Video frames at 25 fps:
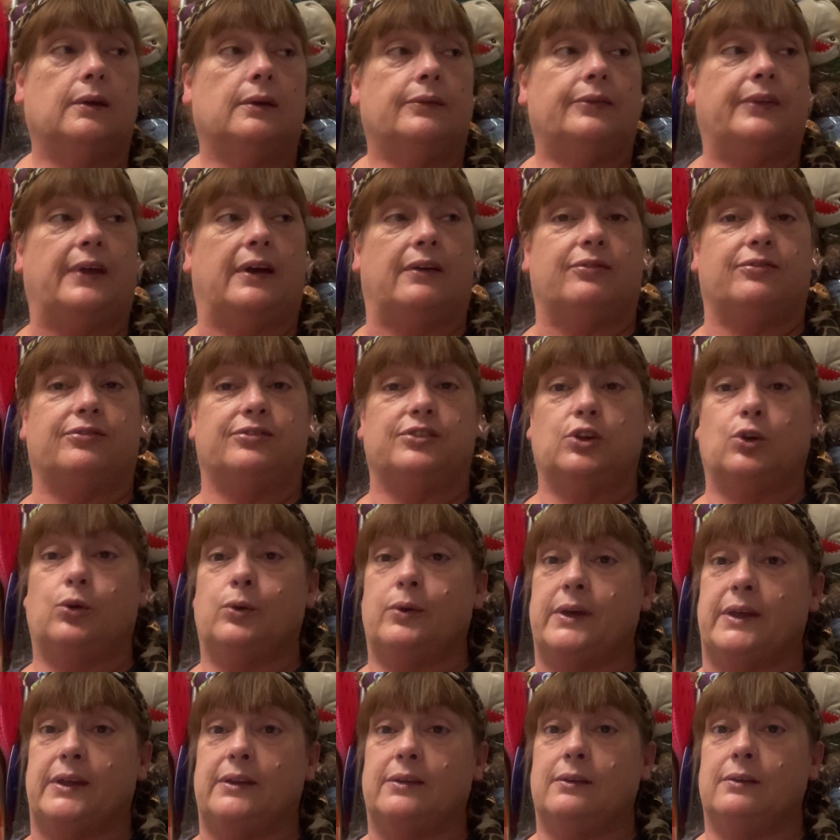that flew
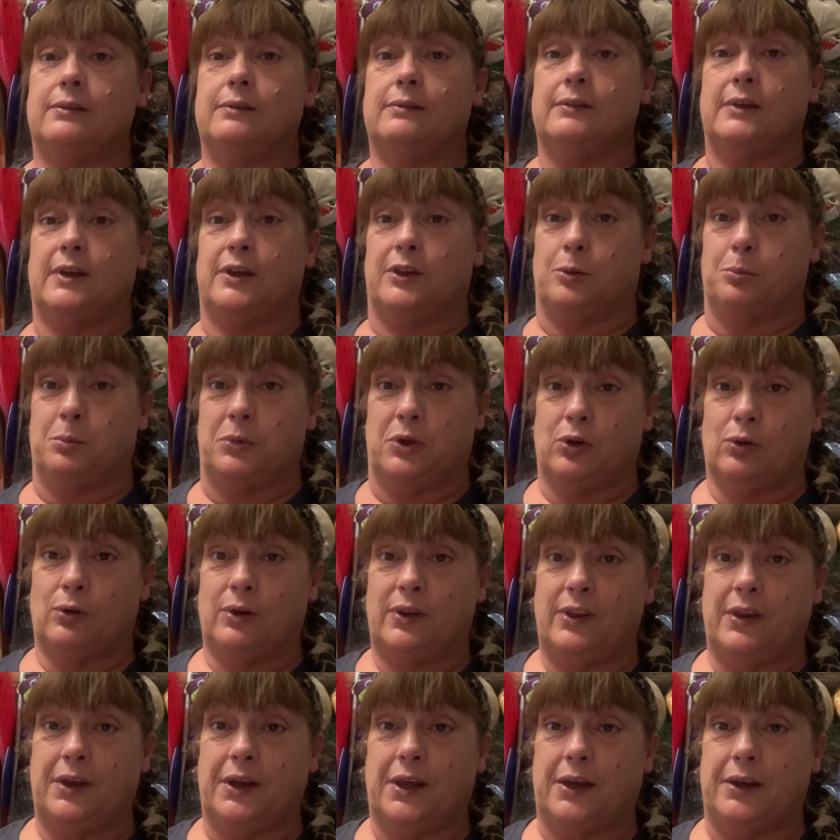in the middle of
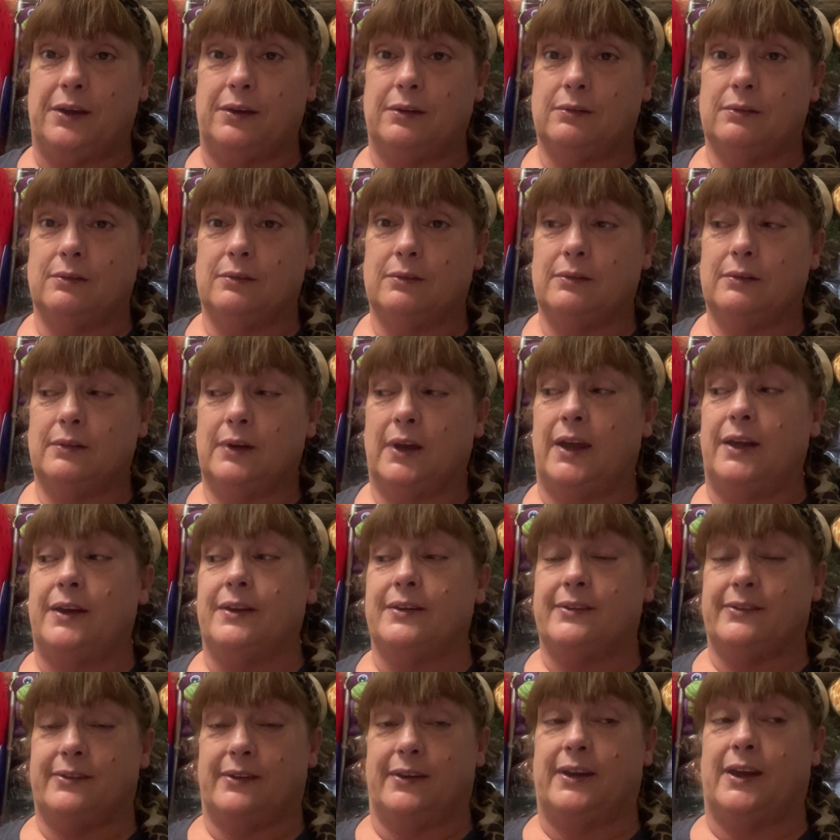the night and is
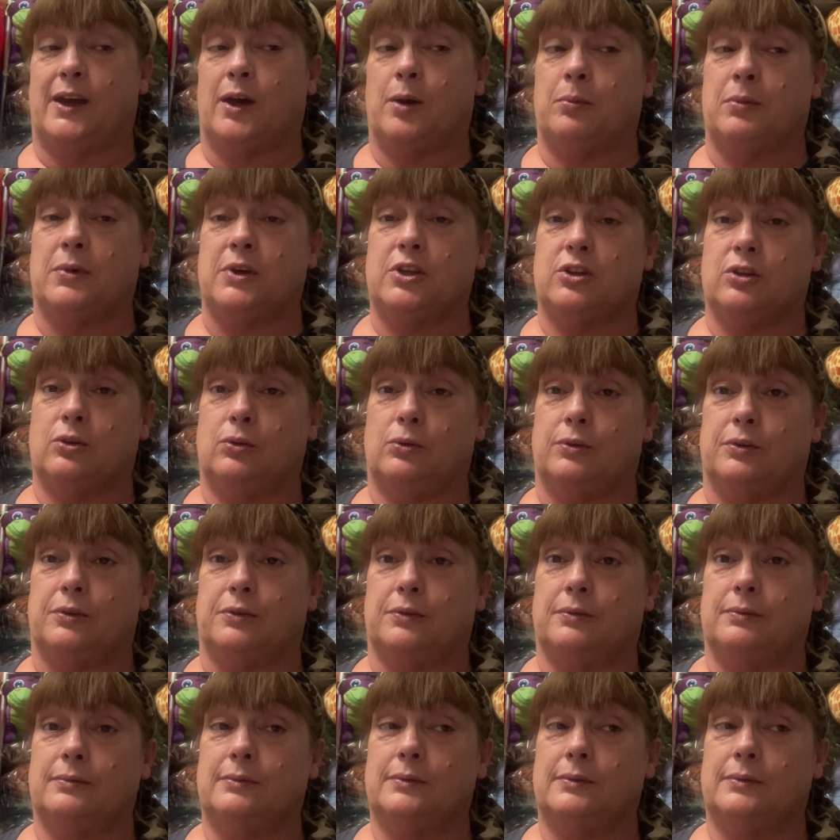sitting on my shoulder.